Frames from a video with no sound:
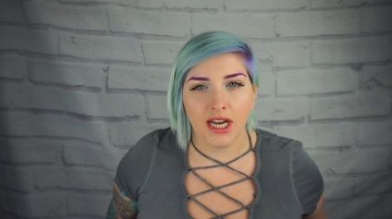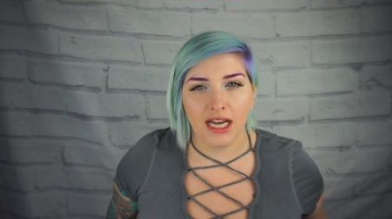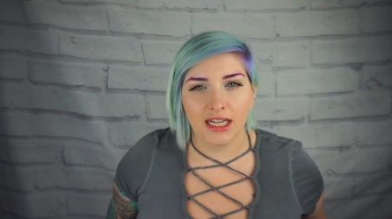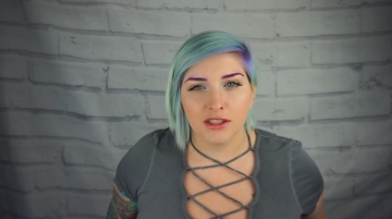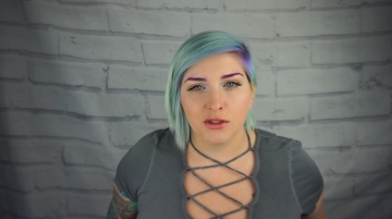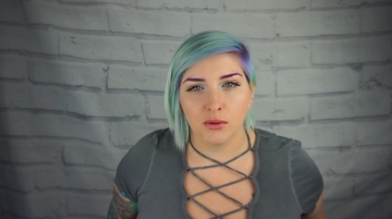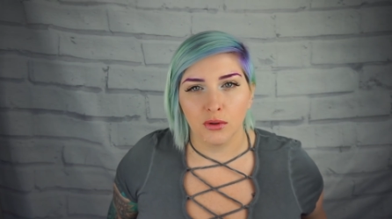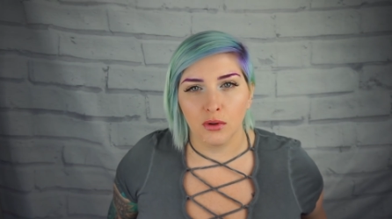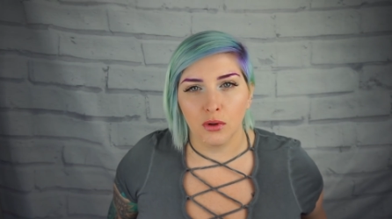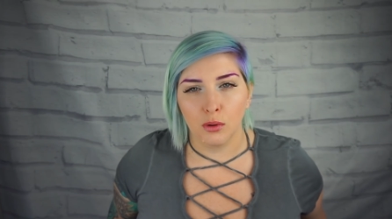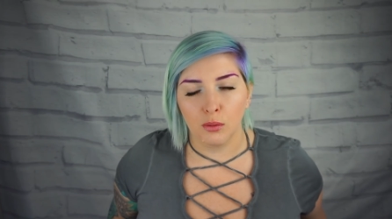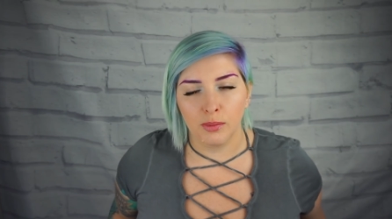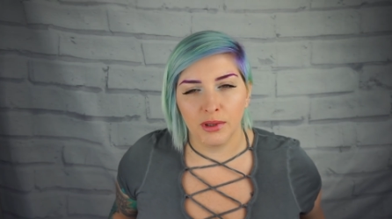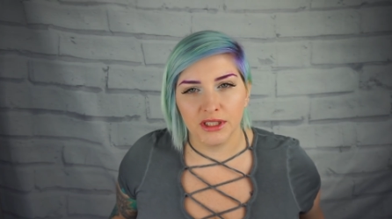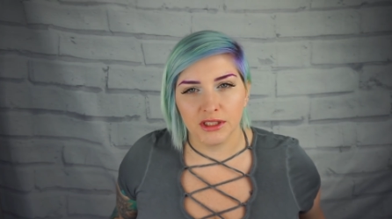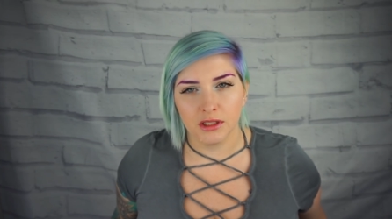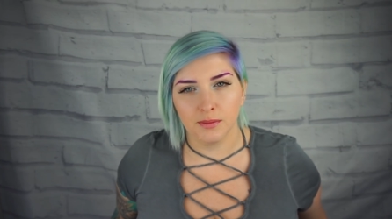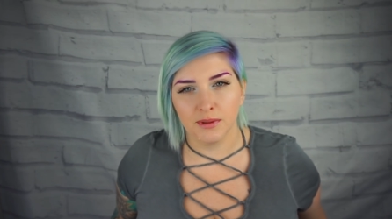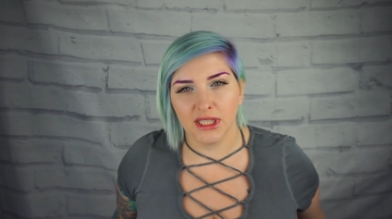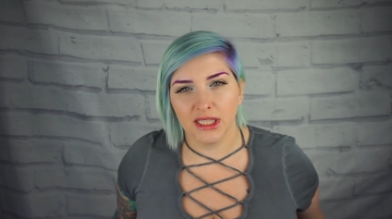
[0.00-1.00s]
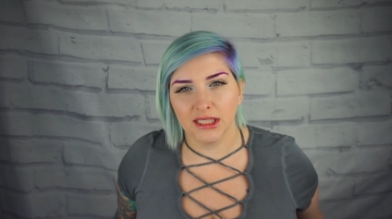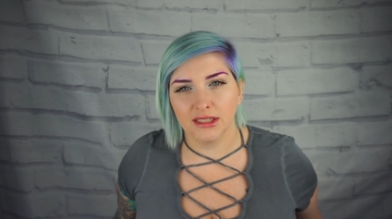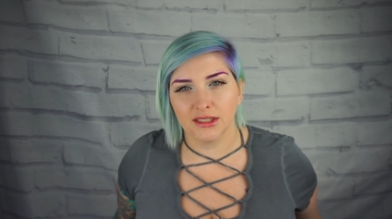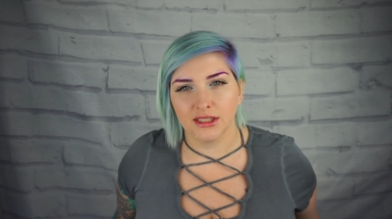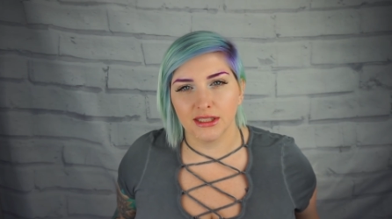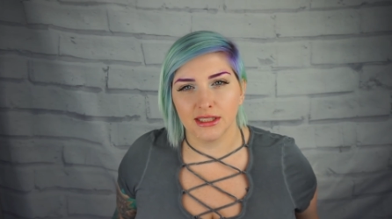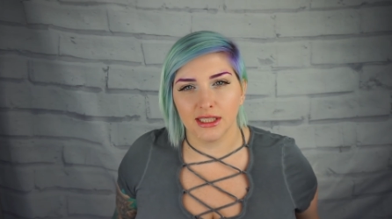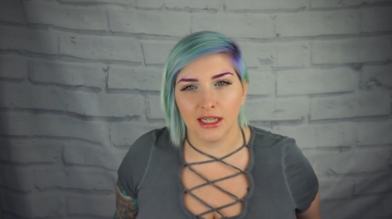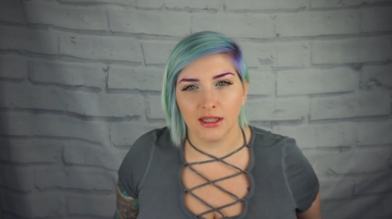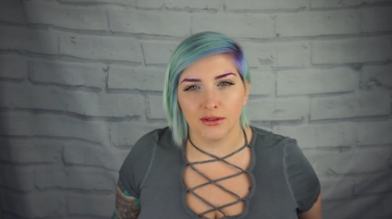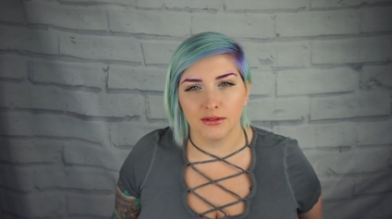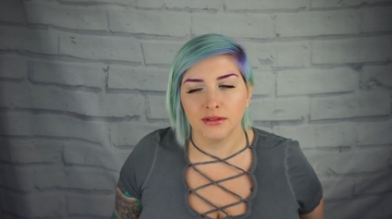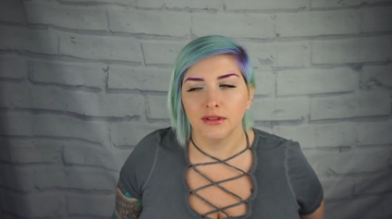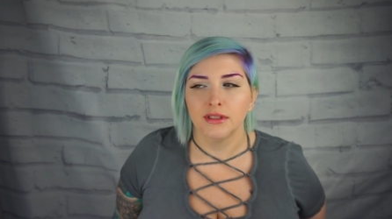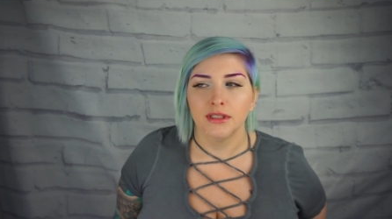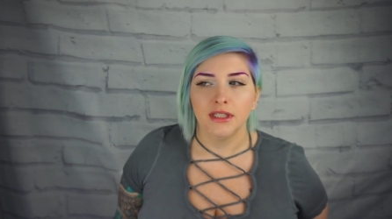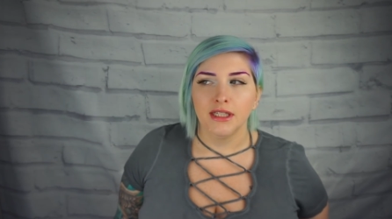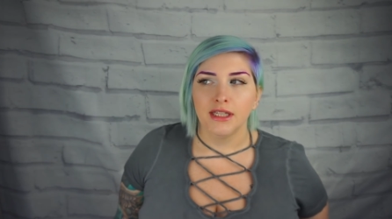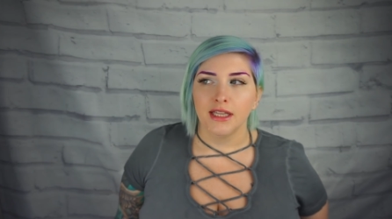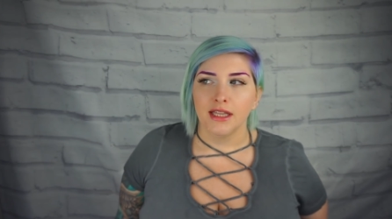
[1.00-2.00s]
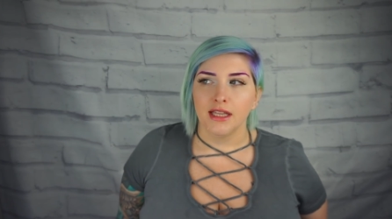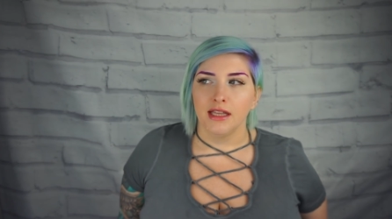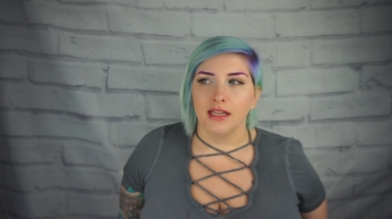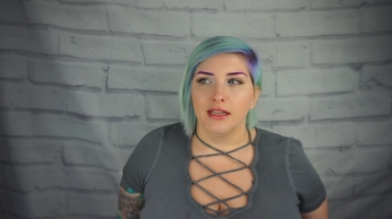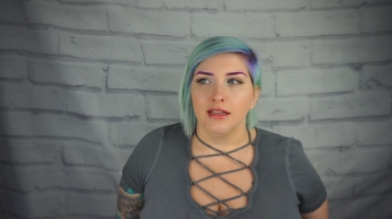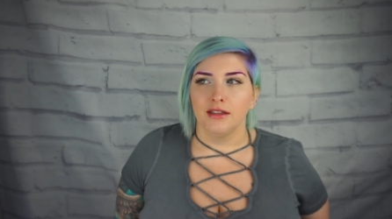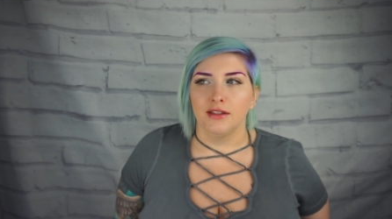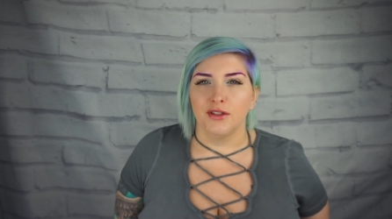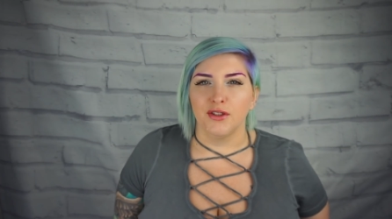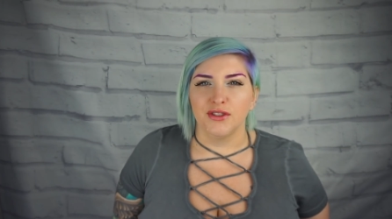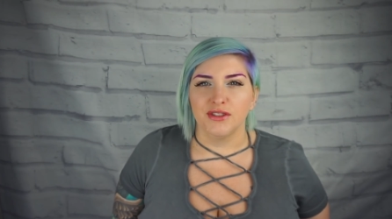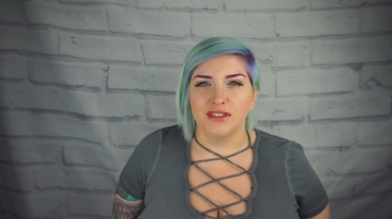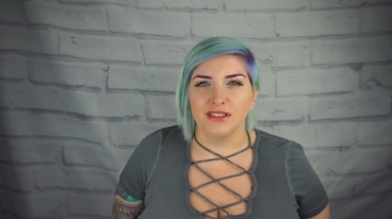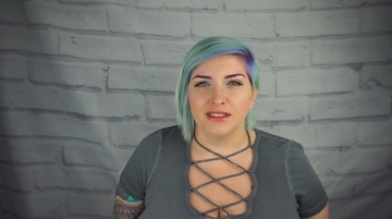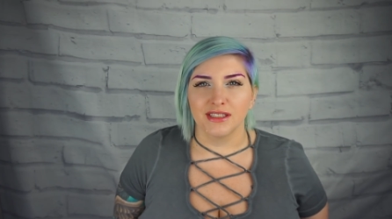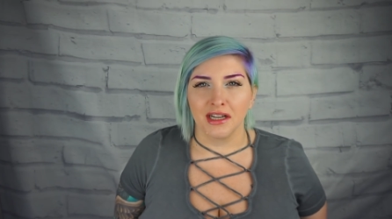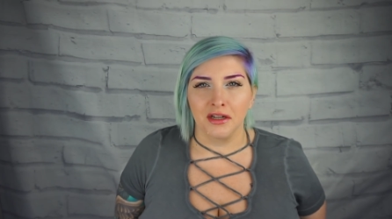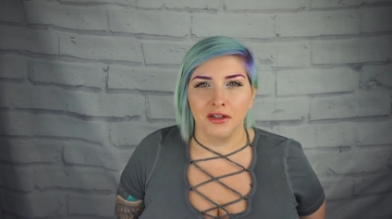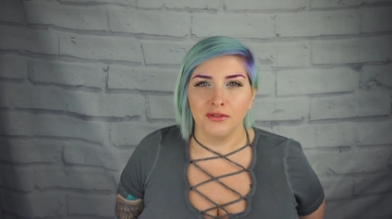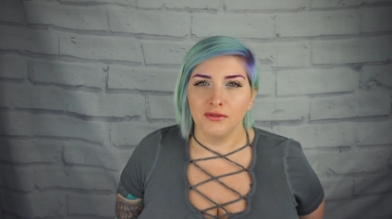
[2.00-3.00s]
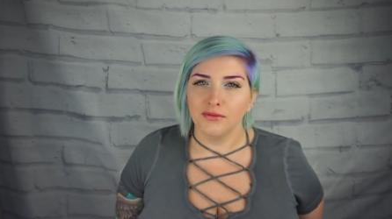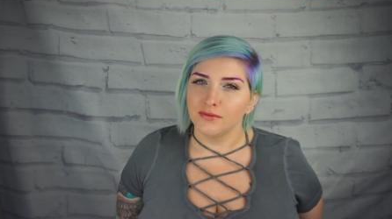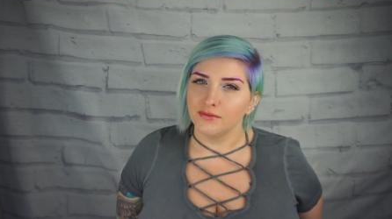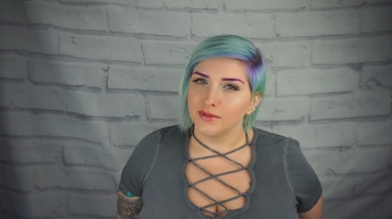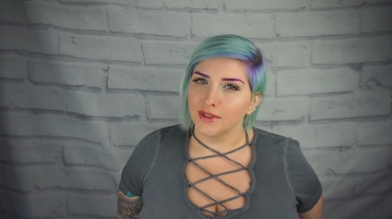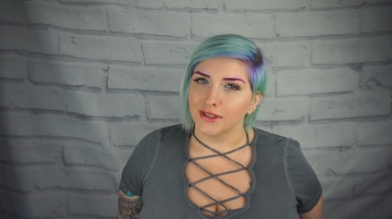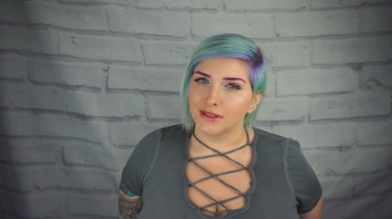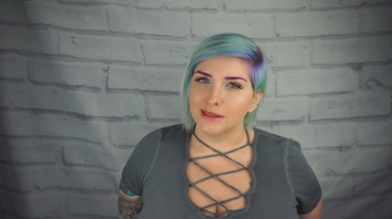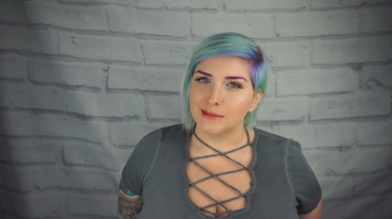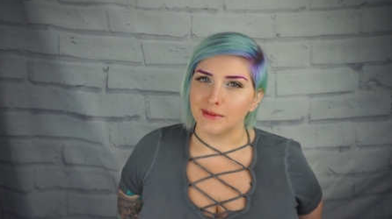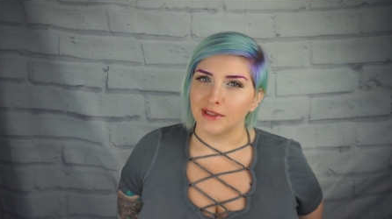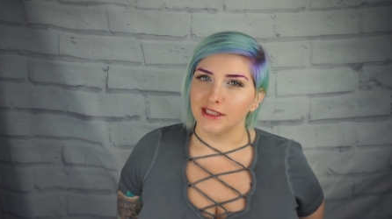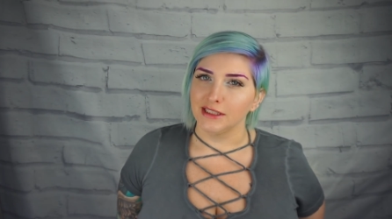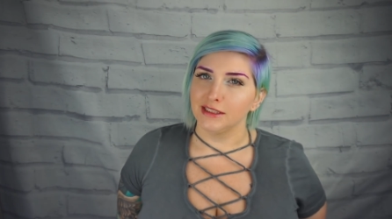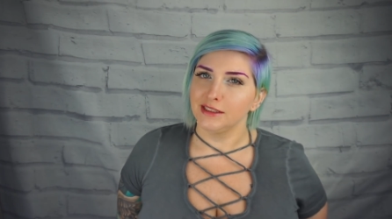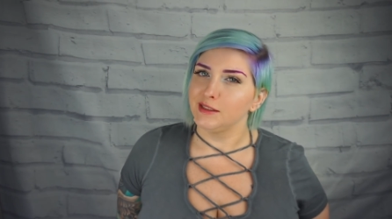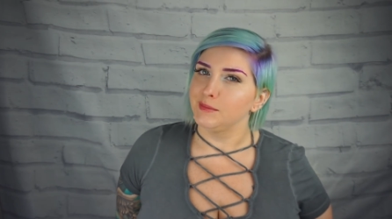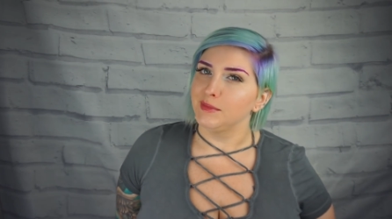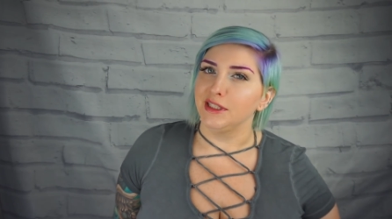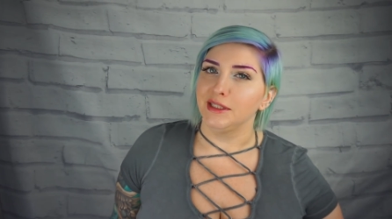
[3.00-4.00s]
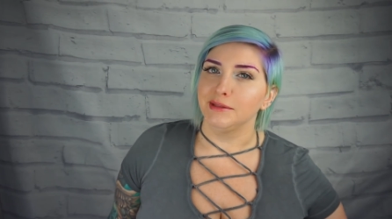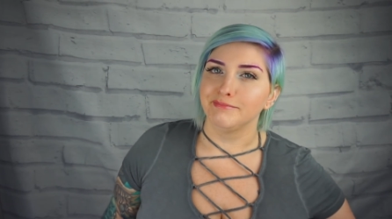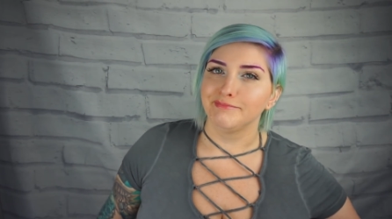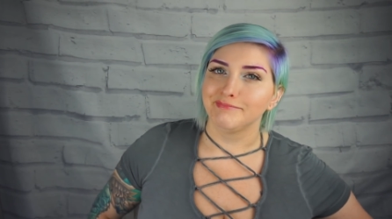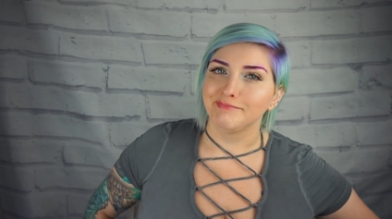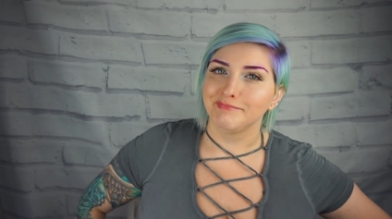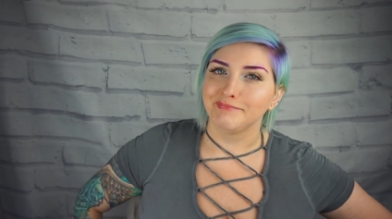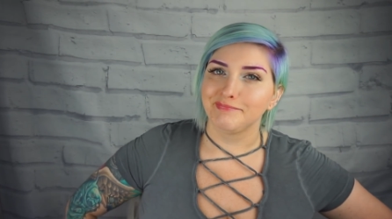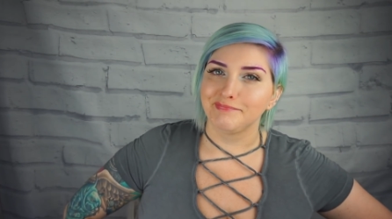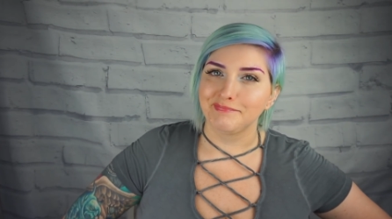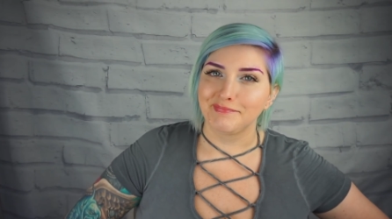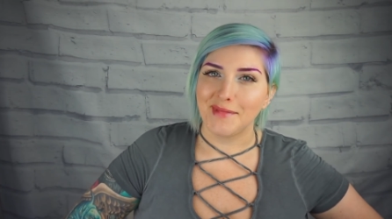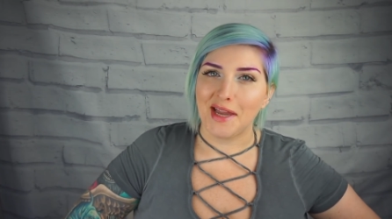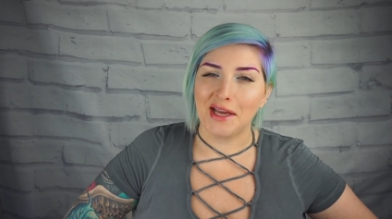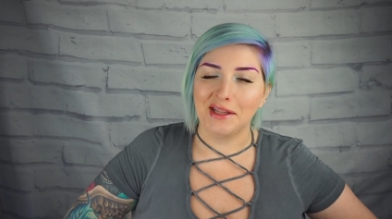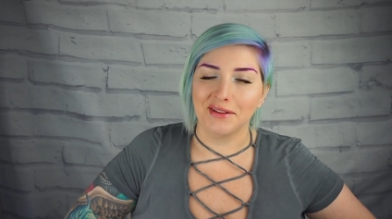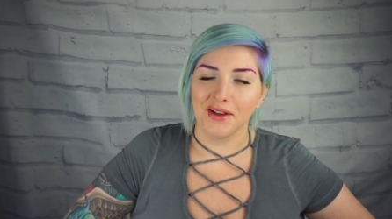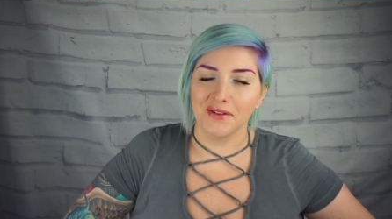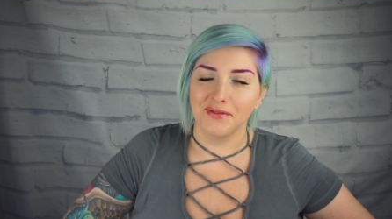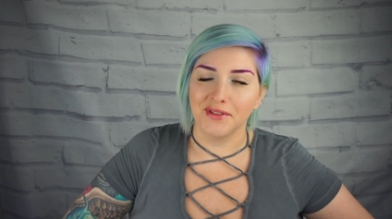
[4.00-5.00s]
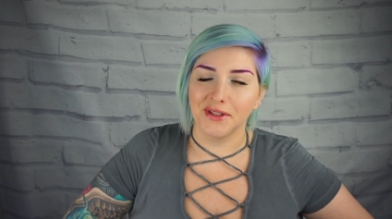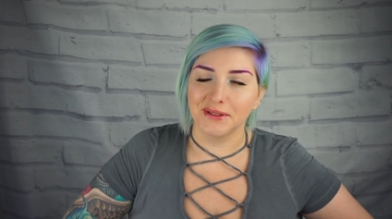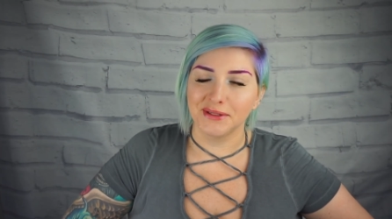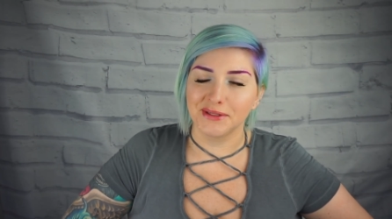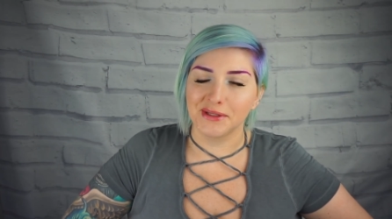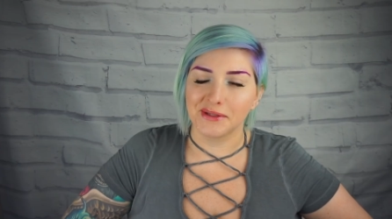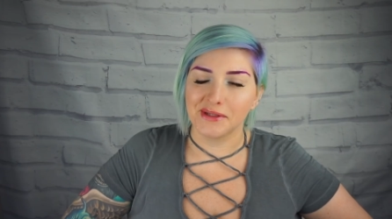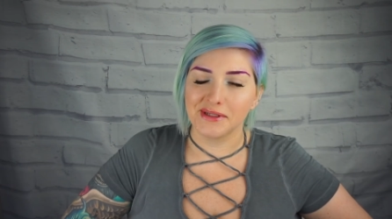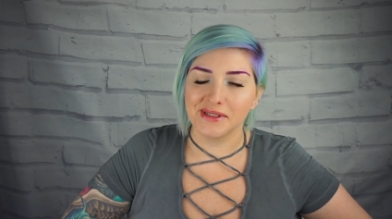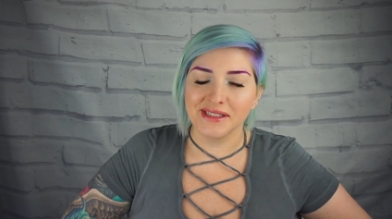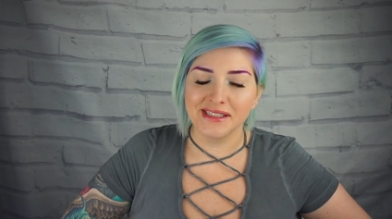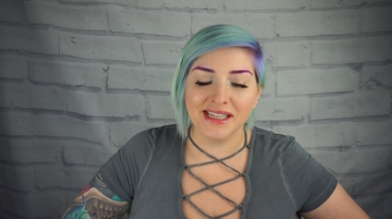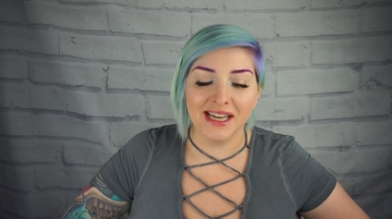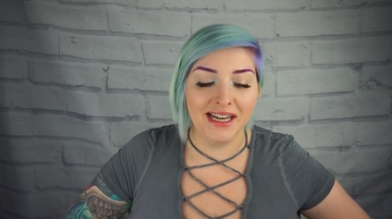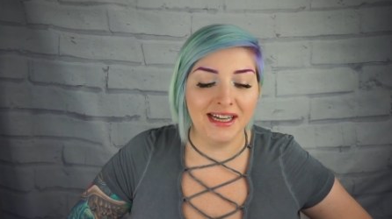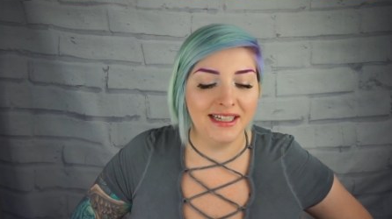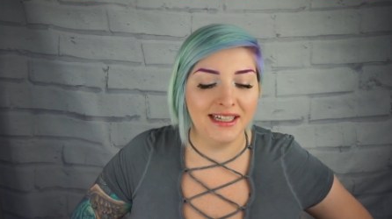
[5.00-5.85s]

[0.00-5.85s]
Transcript: actual hole punch, but that's just how the nurses kind of explained it to me. I love those girls.